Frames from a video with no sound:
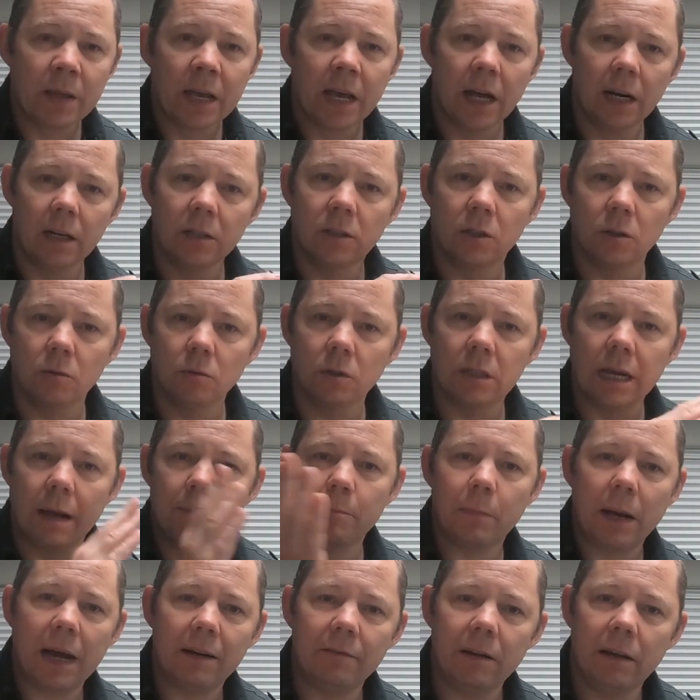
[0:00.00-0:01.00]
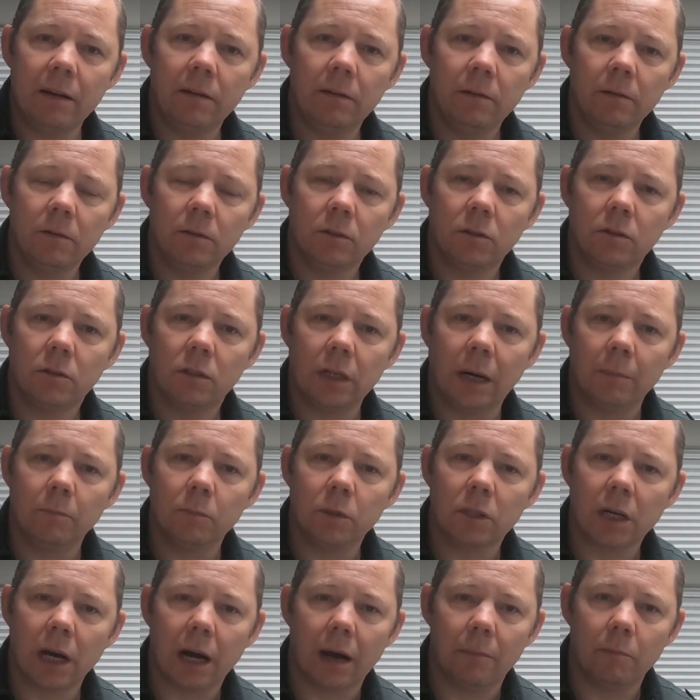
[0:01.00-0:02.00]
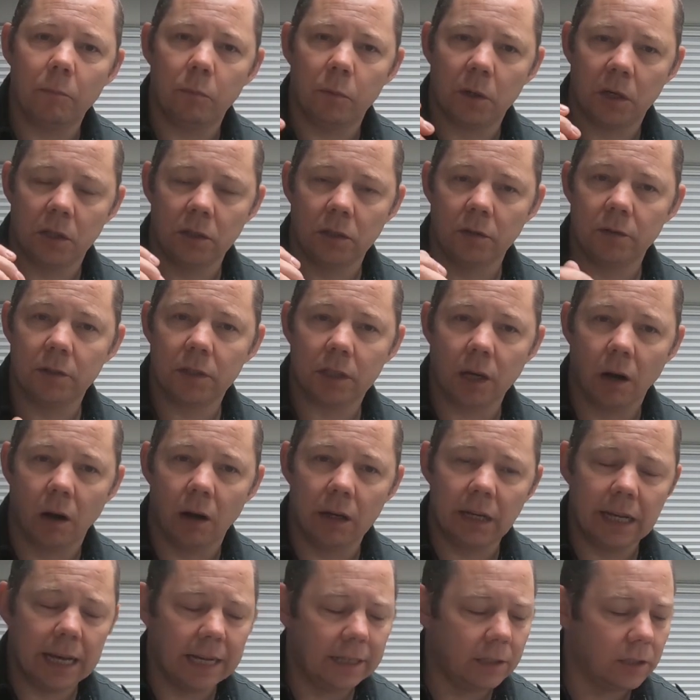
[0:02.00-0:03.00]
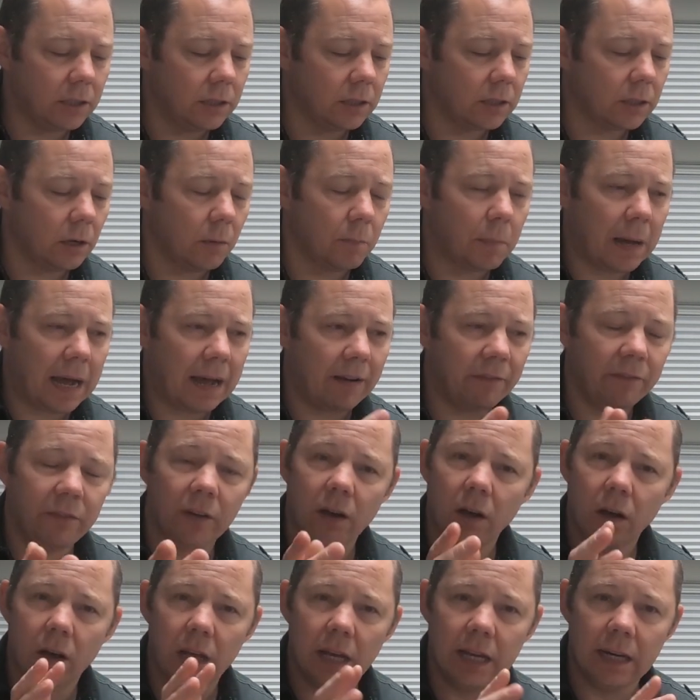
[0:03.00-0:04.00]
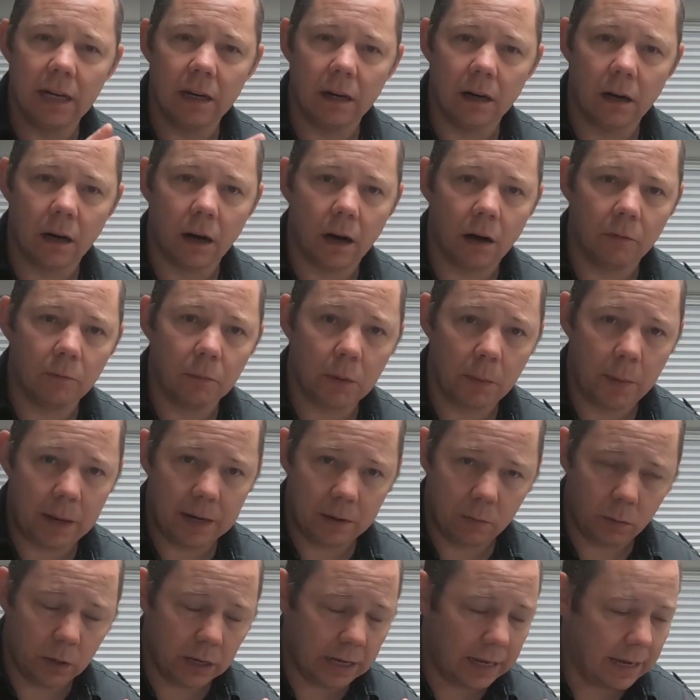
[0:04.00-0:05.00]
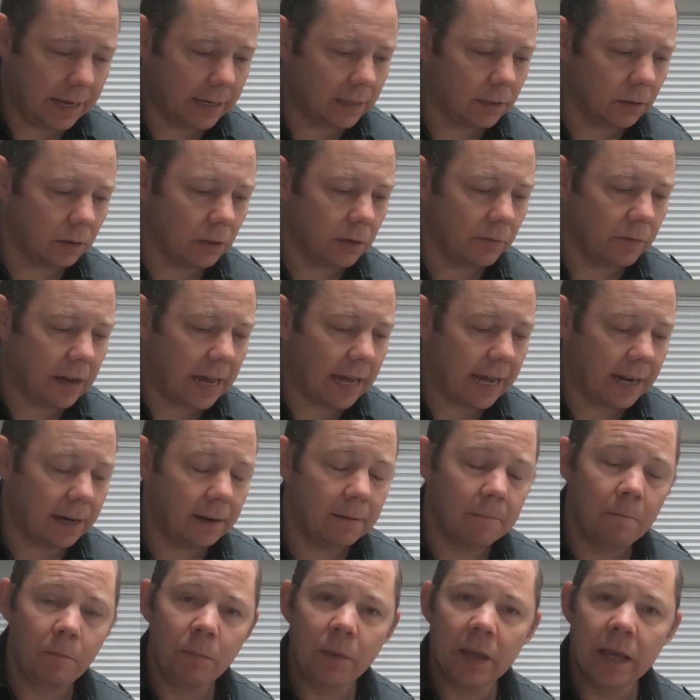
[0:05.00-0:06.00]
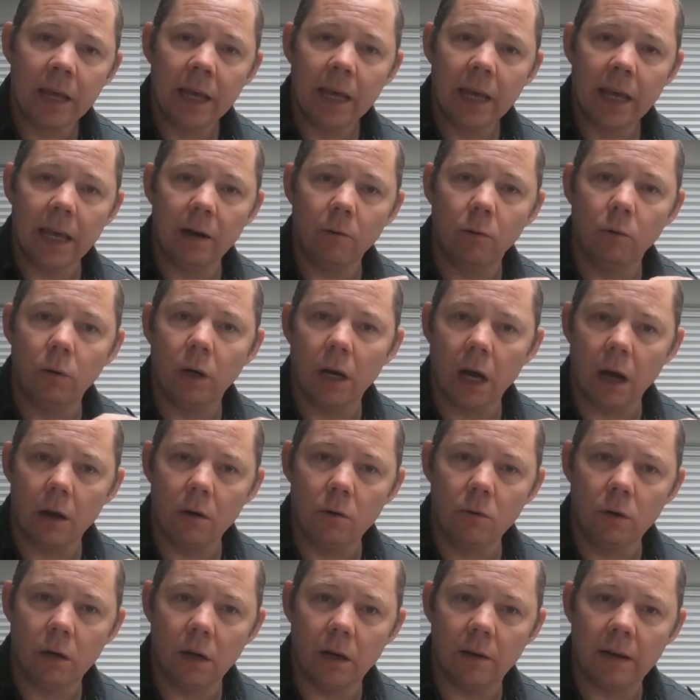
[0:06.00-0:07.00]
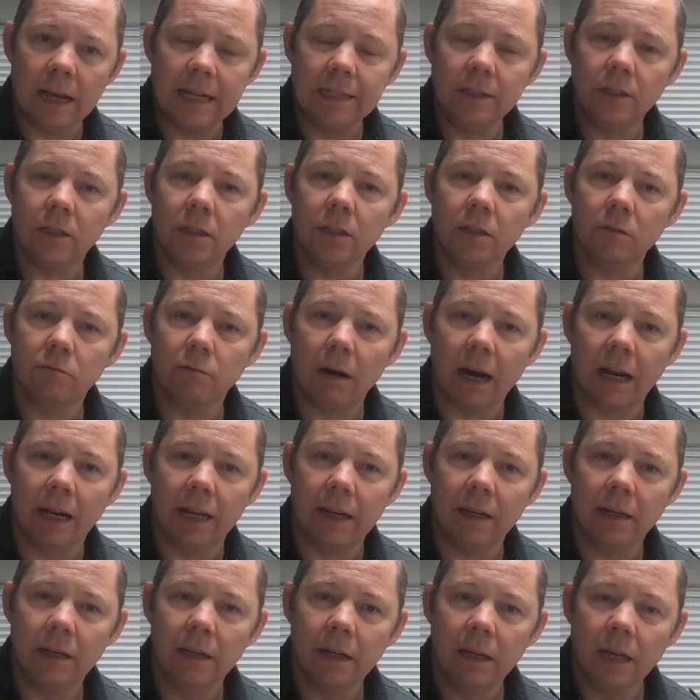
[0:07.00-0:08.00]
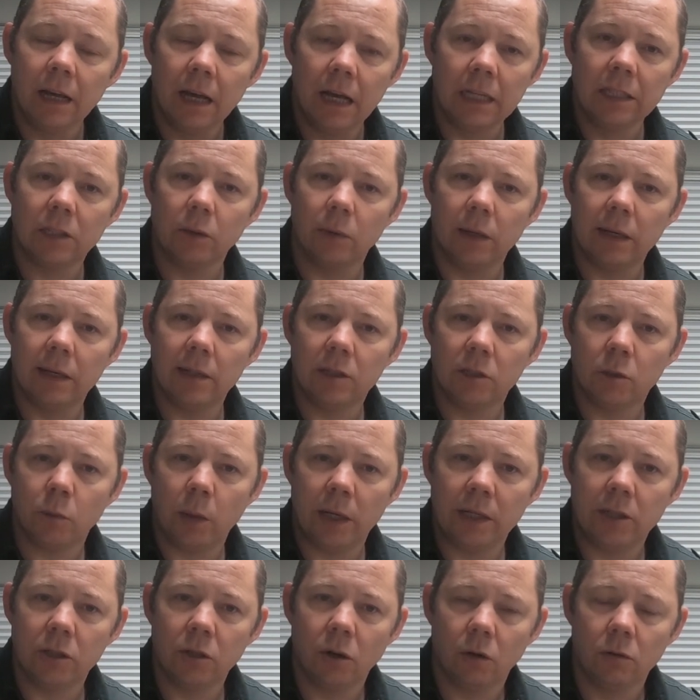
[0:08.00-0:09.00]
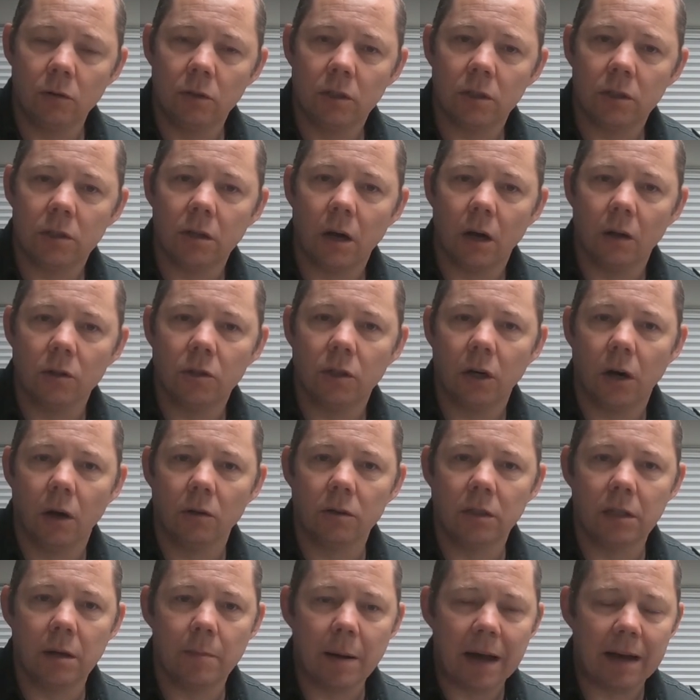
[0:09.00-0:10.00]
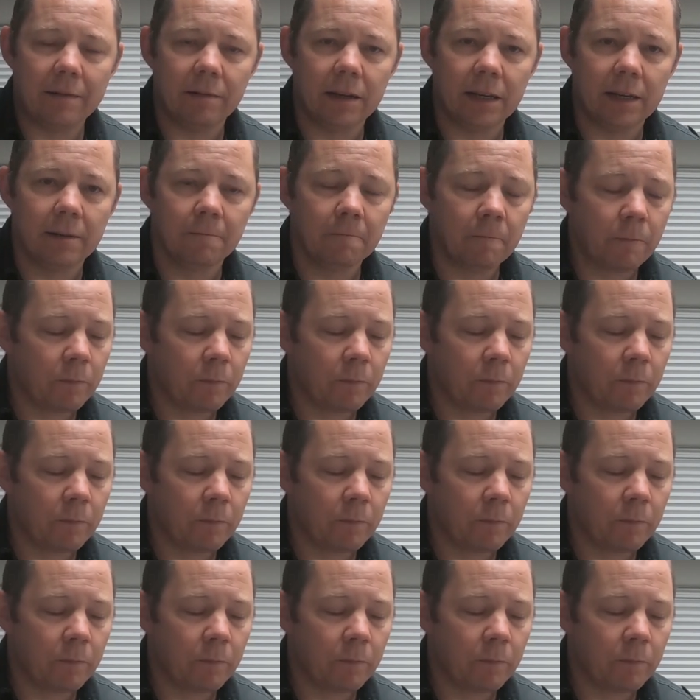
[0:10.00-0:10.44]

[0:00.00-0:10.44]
And as soon as that battery jumps up, because you've started the engine to about 13.5, depending on what it is on your van, it will know that the engine's running, and so it'll switch on to start charging your battery.